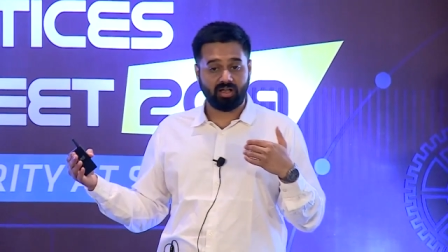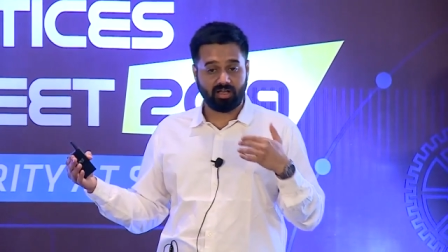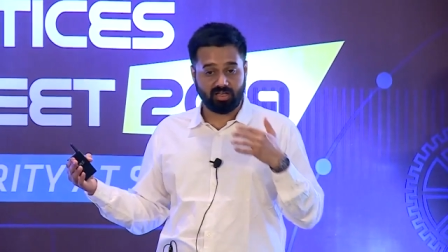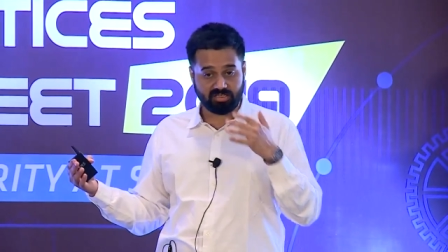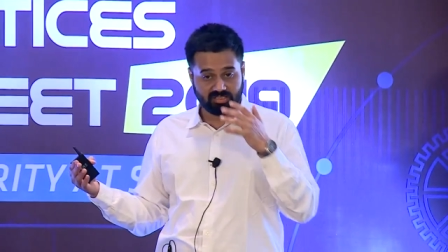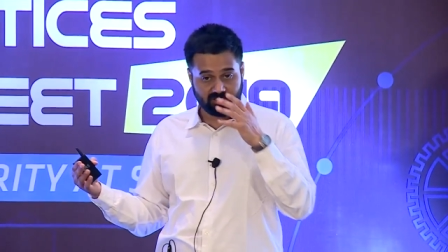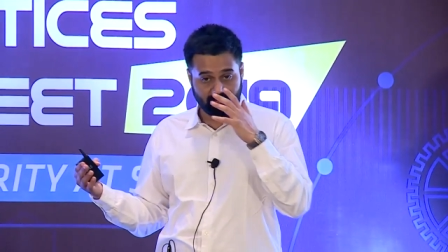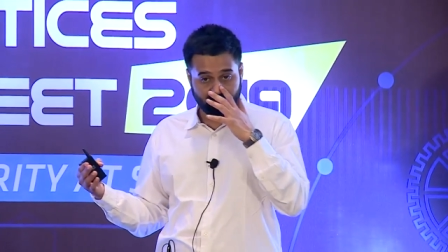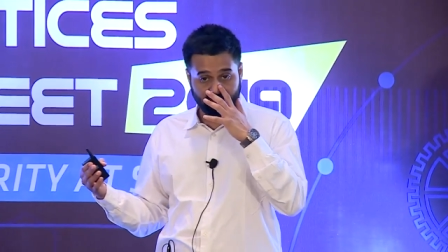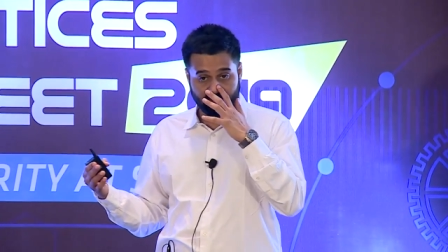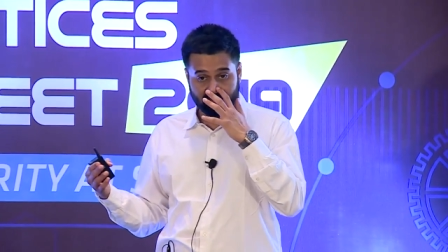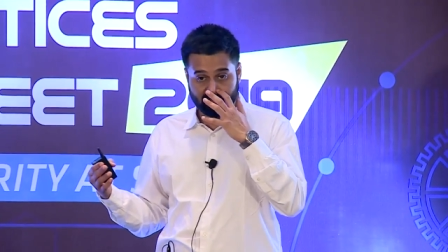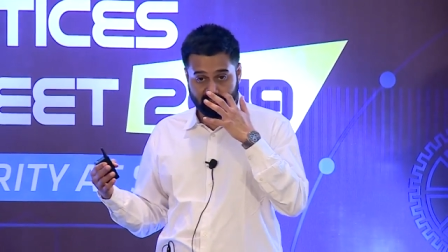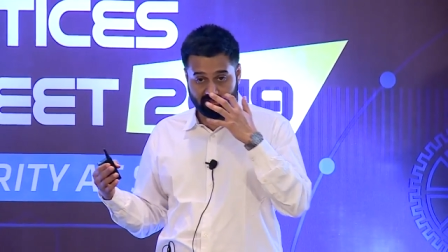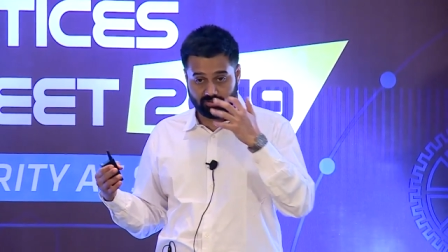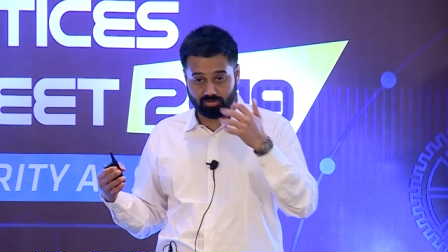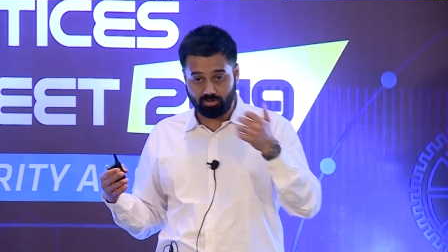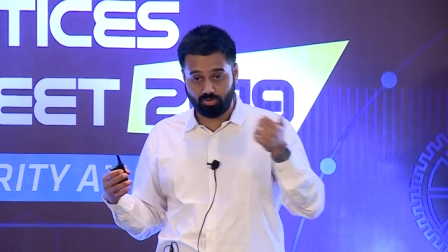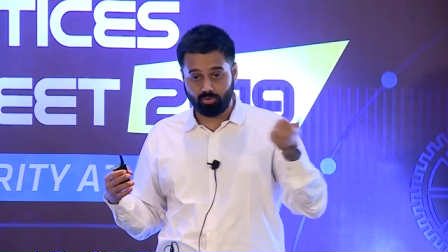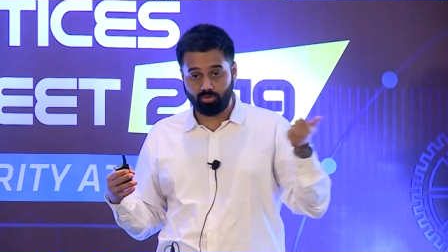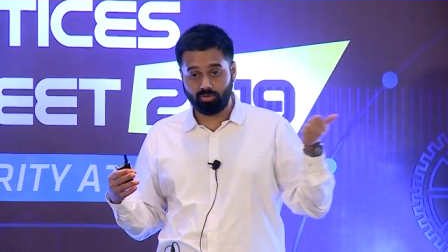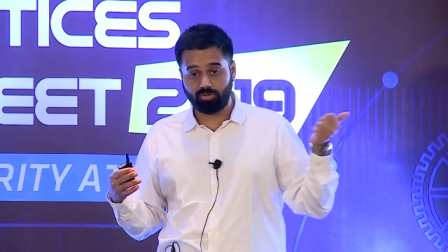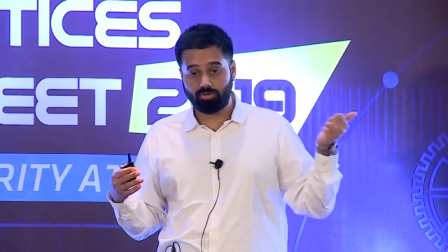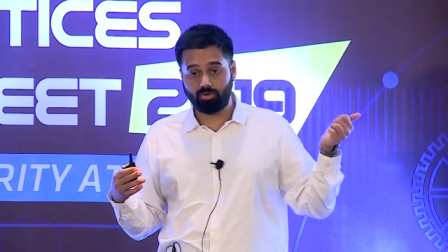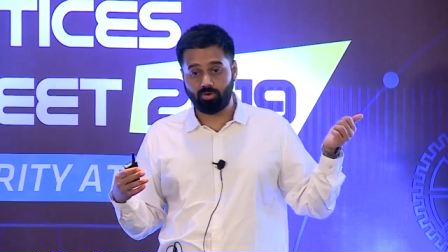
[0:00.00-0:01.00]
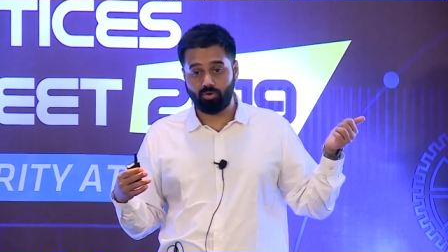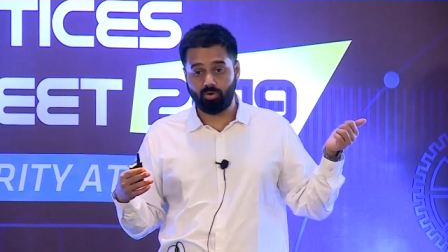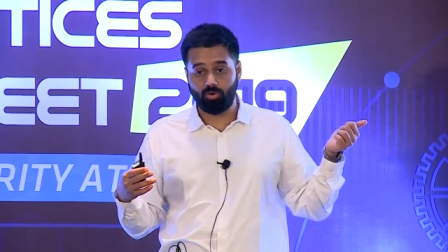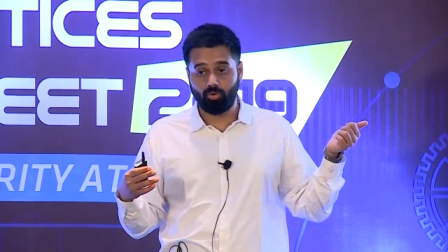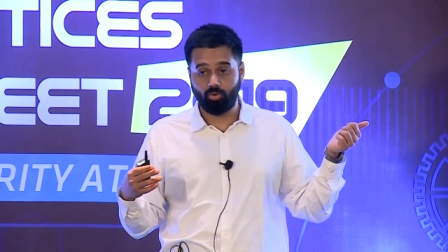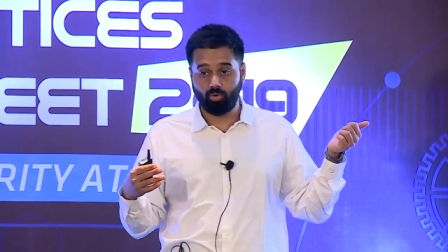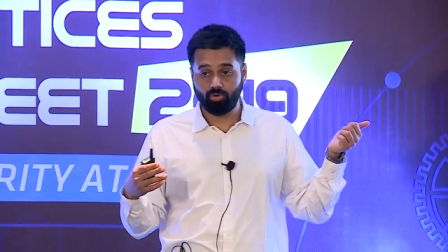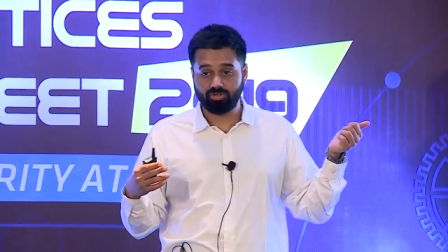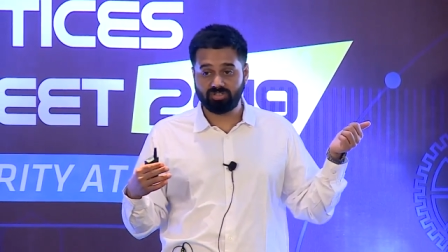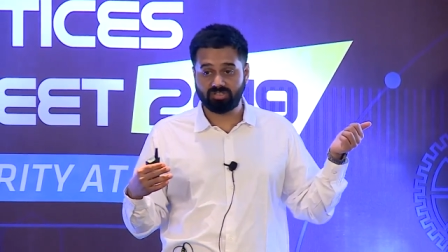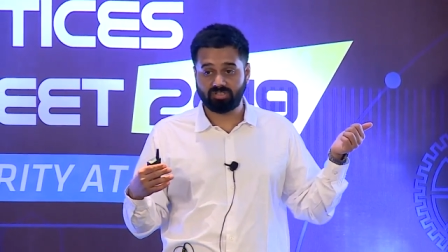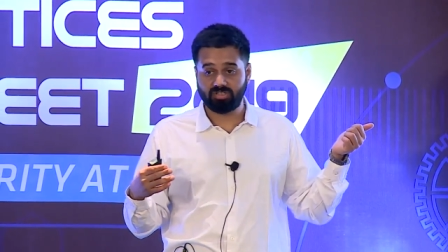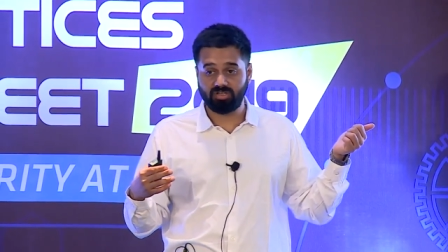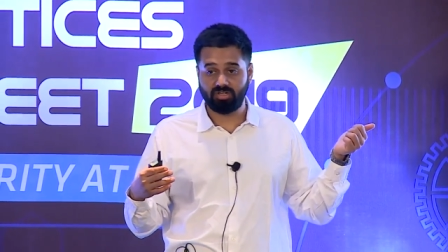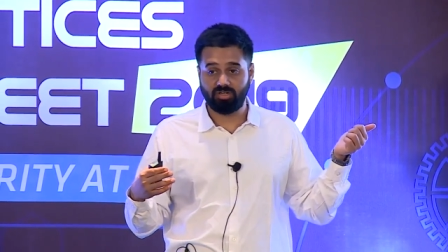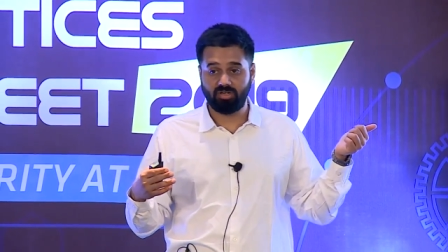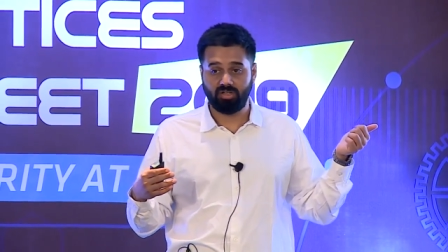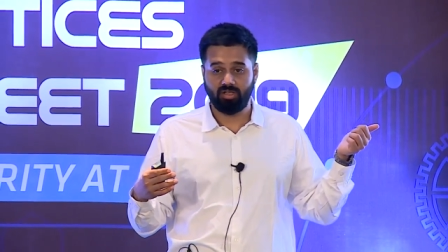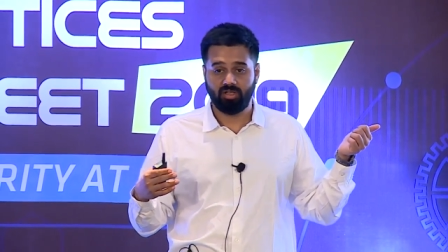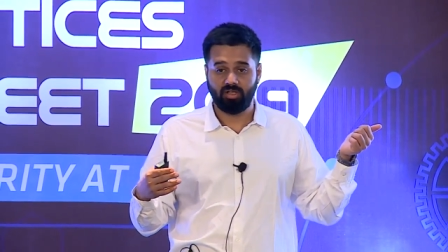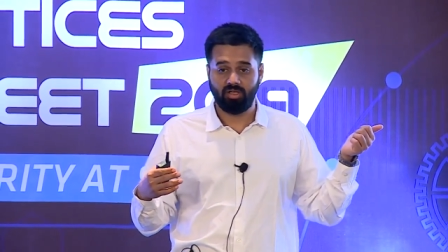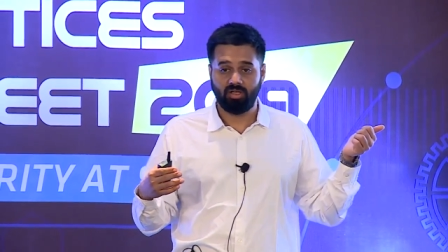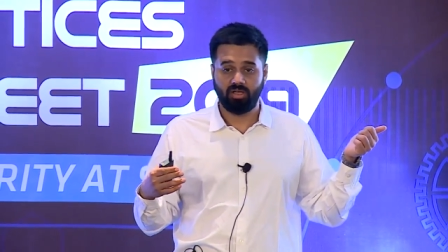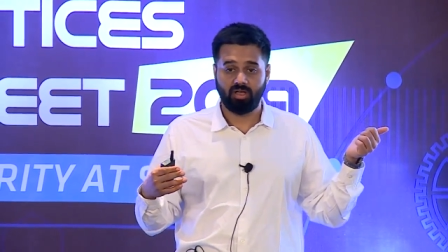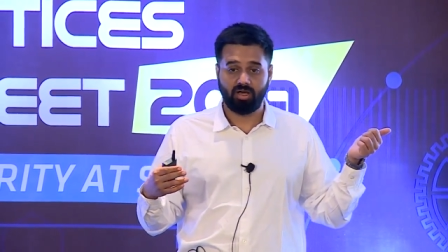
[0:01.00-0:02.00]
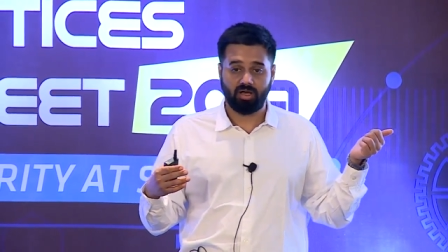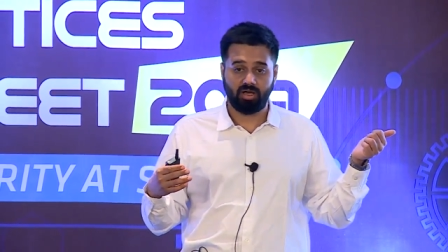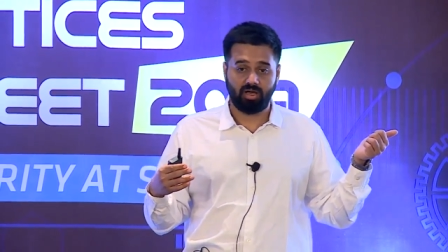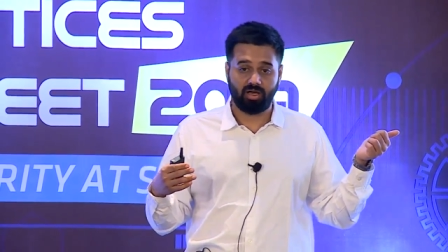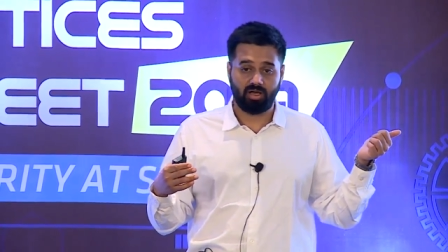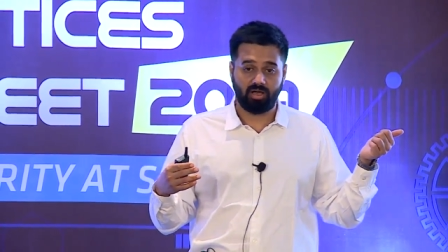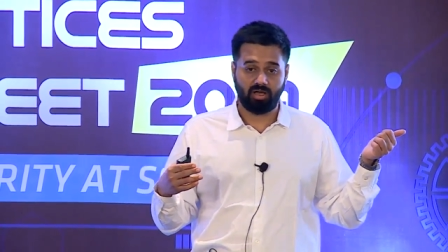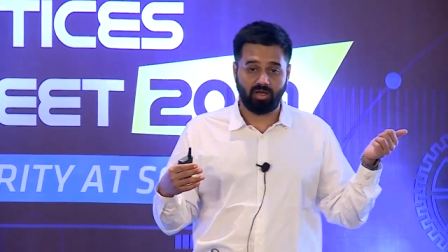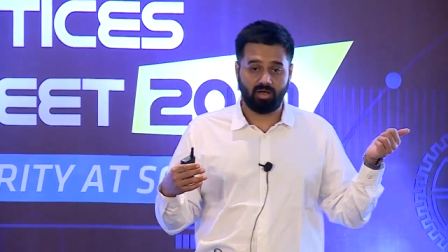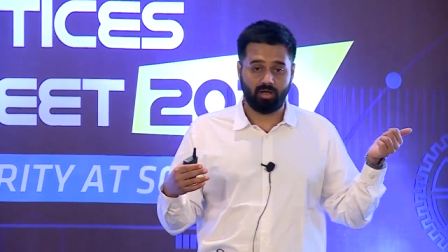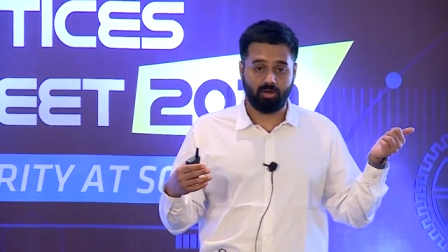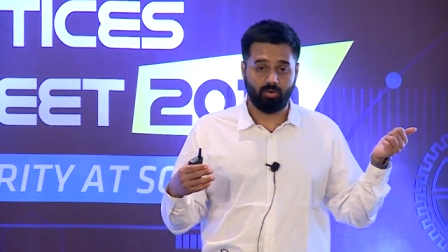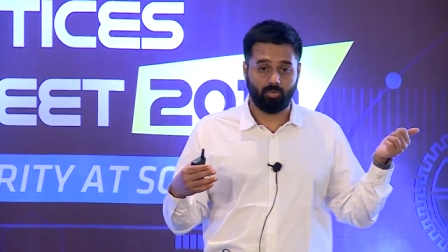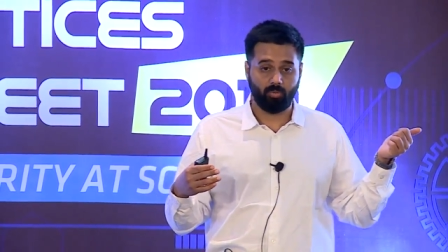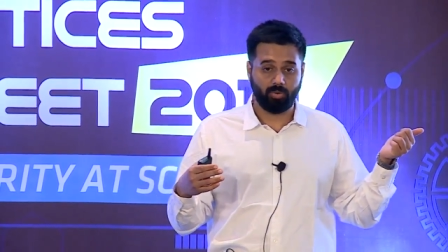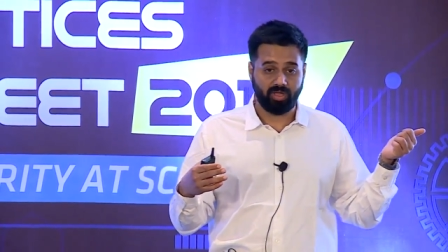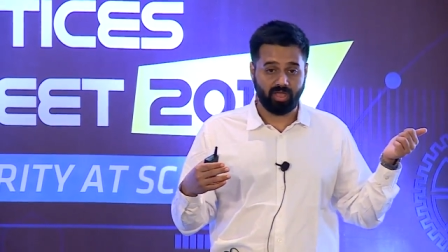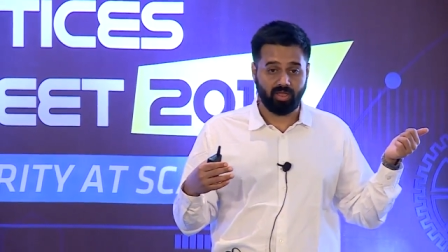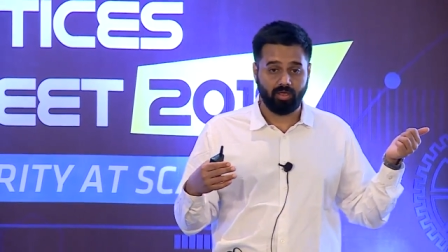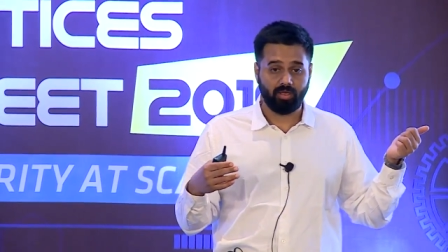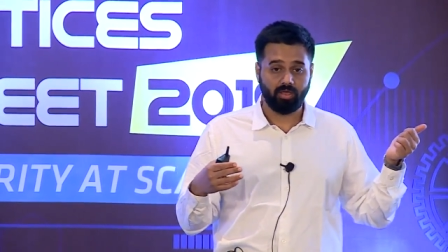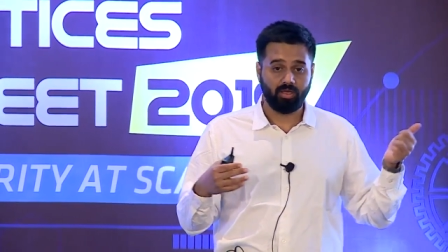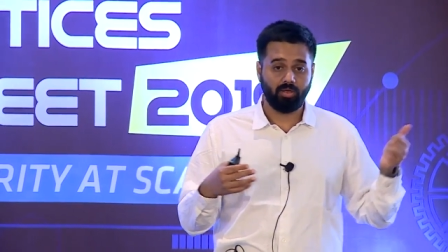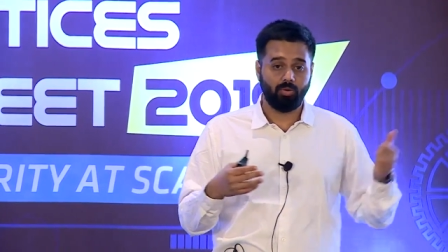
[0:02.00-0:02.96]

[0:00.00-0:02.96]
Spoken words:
customers is to do it through a hosted way,